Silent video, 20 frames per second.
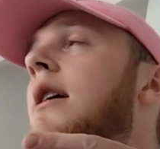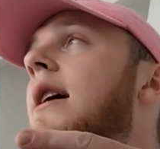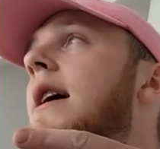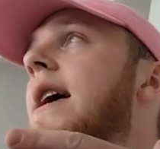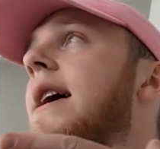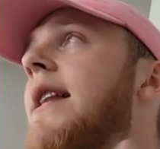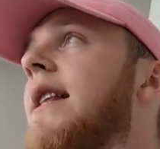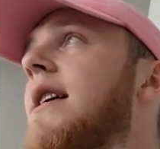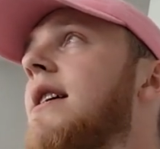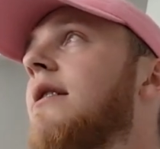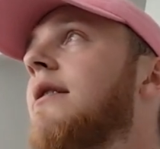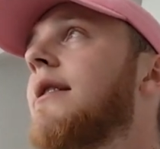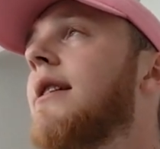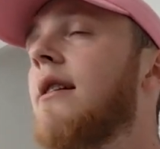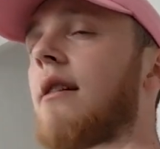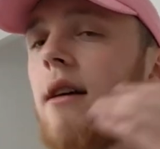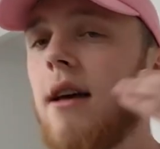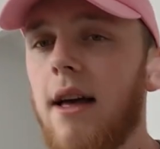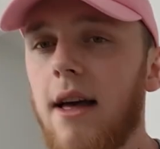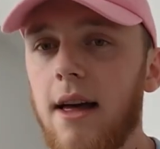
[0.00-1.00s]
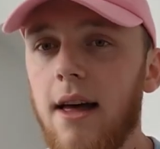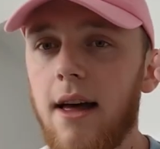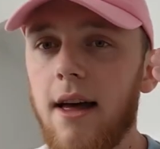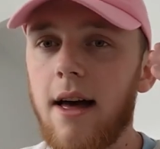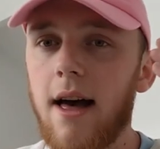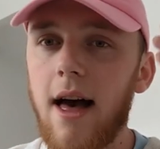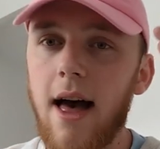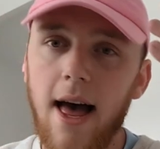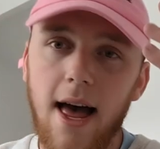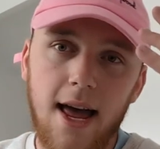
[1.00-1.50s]
it is
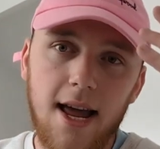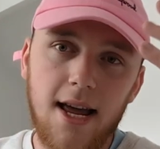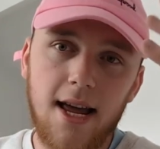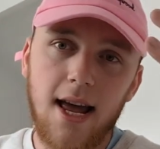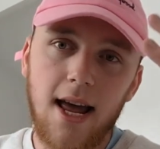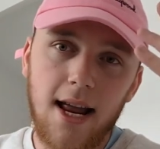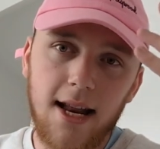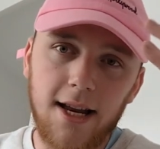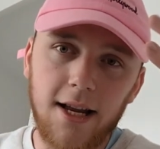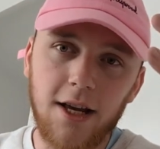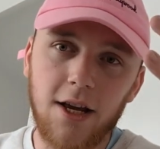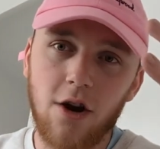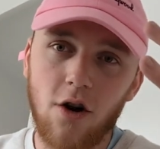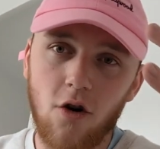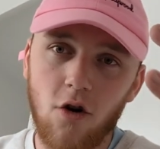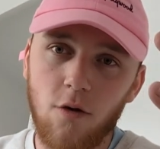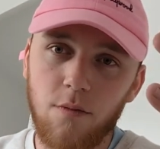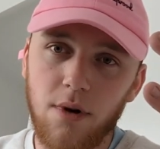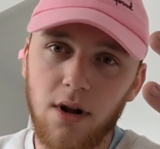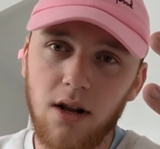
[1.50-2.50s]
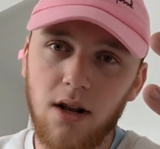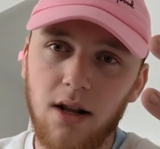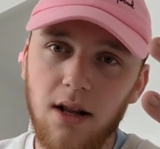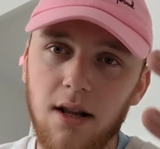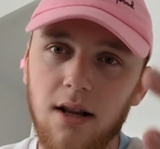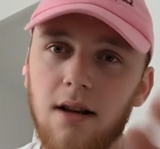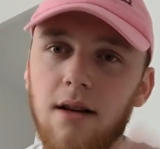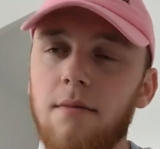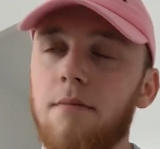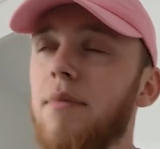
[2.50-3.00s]
high in the curable
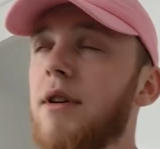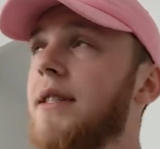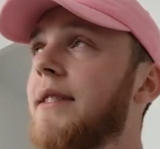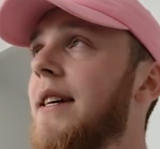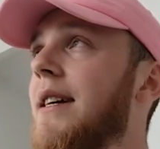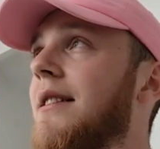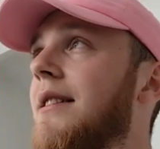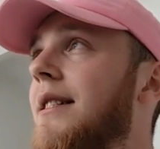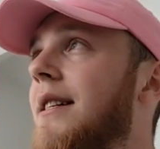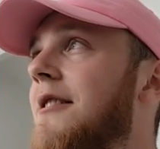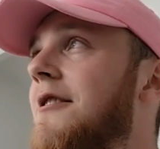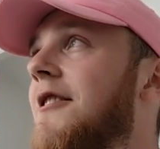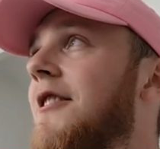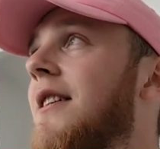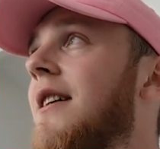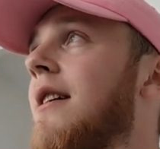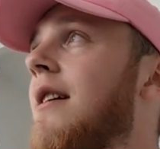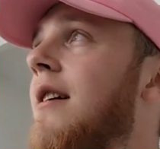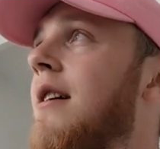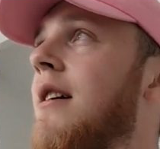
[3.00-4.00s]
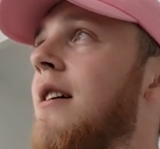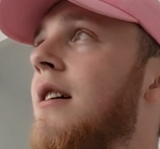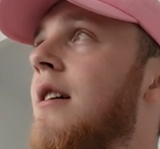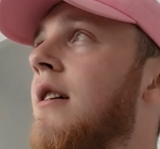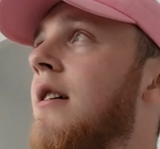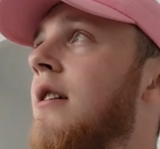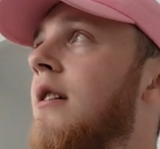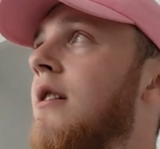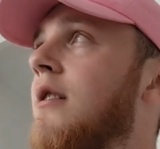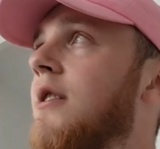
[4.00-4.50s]
percentage.
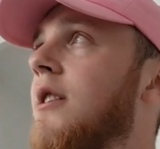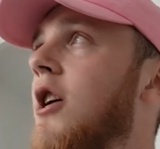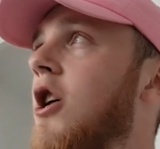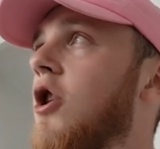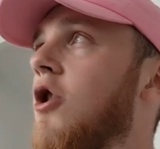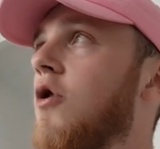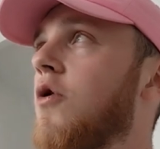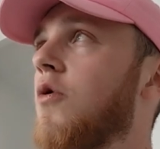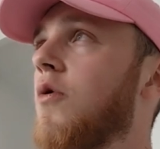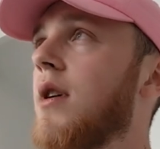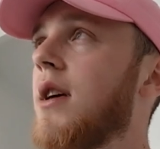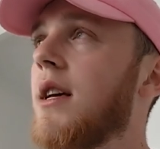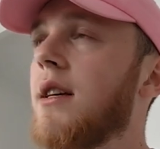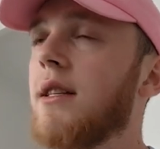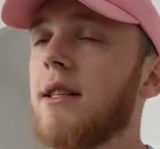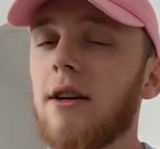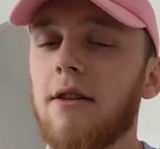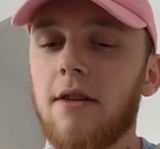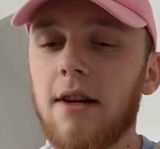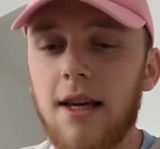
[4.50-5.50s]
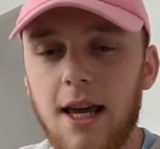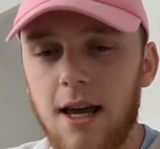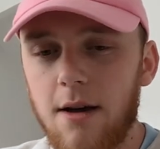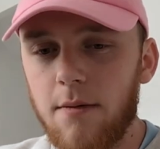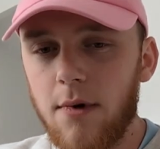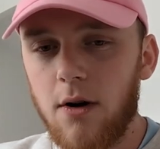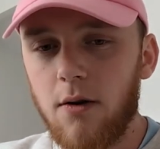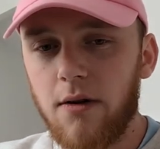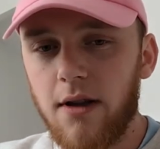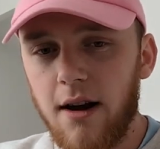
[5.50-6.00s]
So he's on the
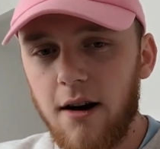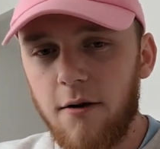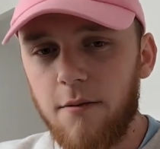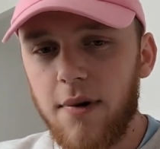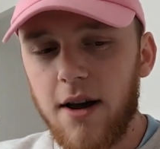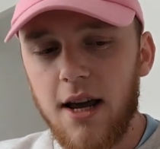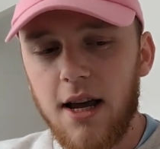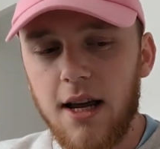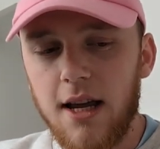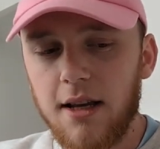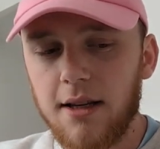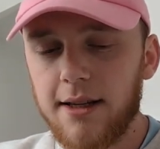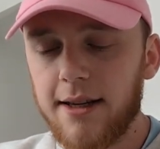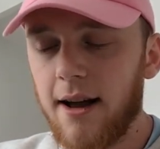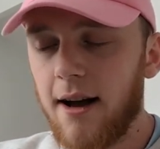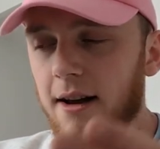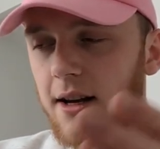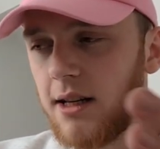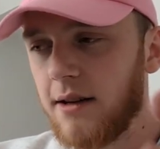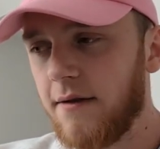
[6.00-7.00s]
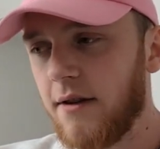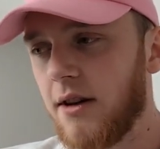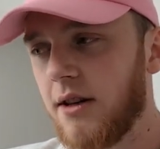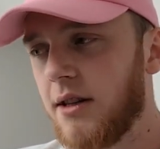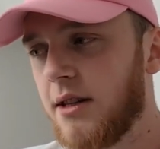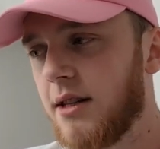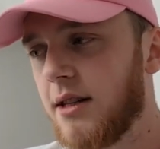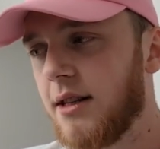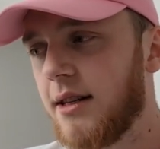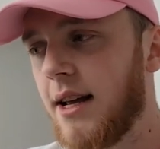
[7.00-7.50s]
chemotherapy. He started his
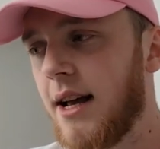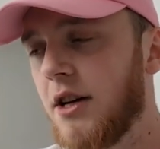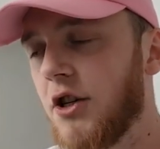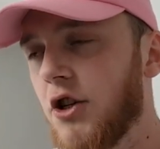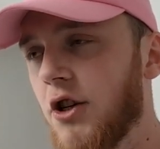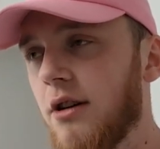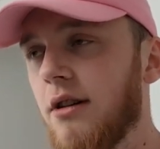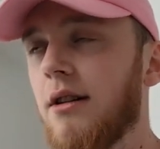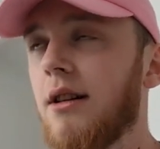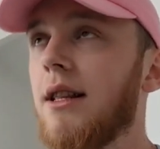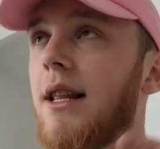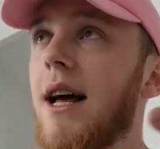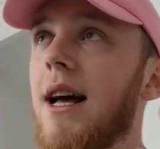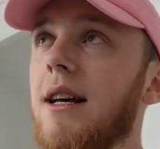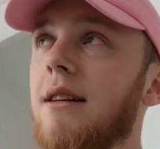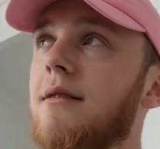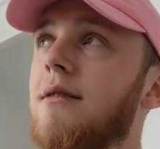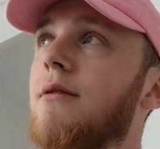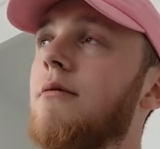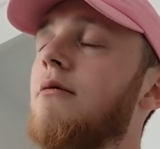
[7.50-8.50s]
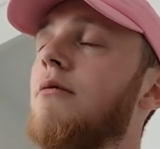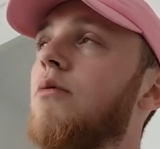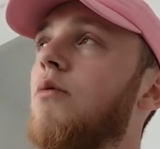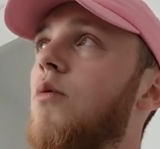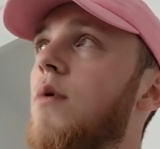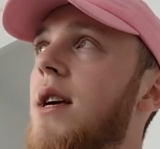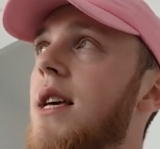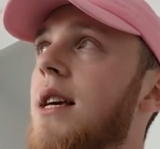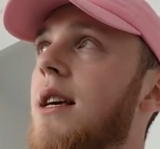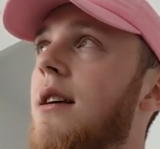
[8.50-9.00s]
first session last
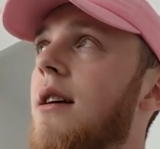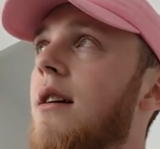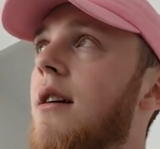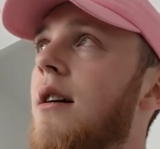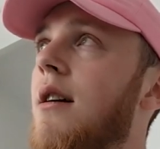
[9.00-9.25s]
week.